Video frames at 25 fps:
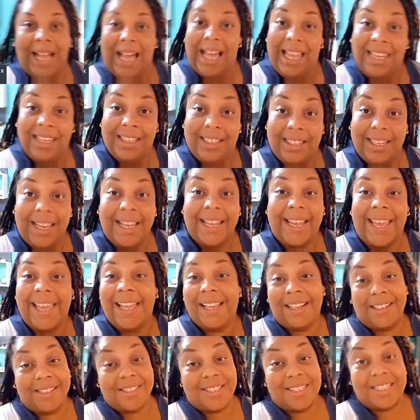I look like
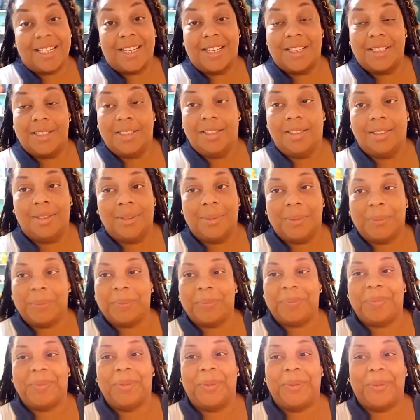Elsa.
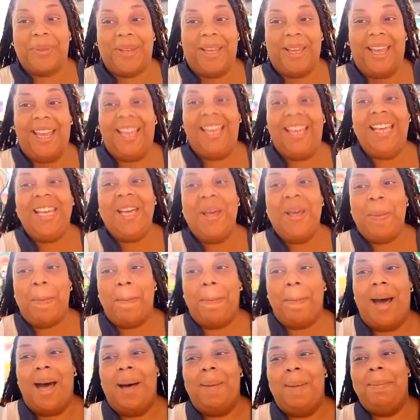Okay.
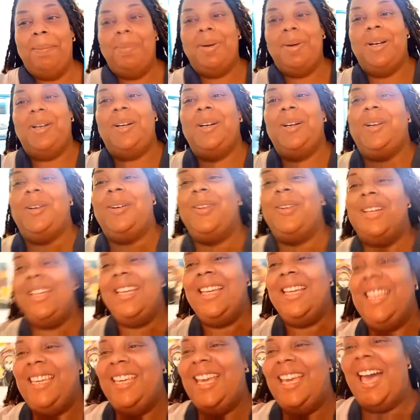Mambo,
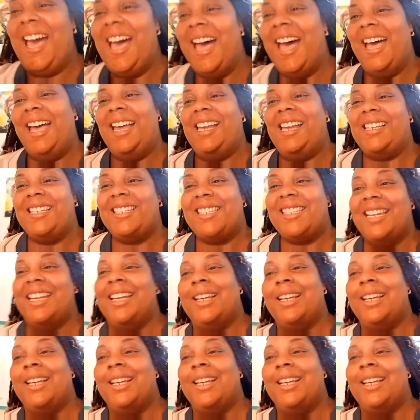yes.